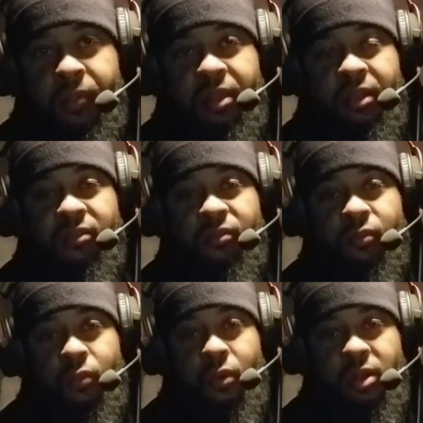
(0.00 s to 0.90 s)
because
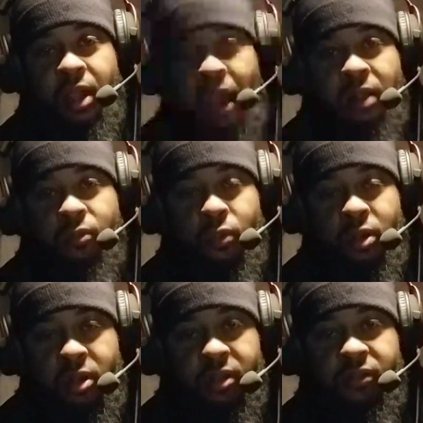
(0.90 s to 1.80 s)
what God
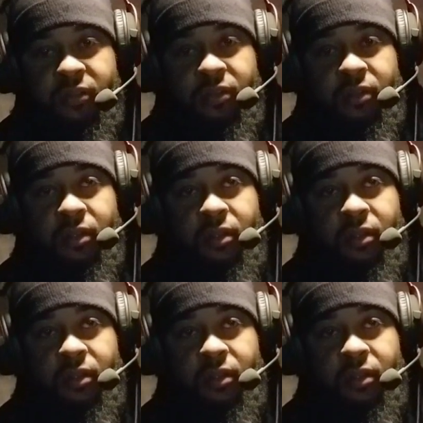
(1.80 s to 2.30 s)
was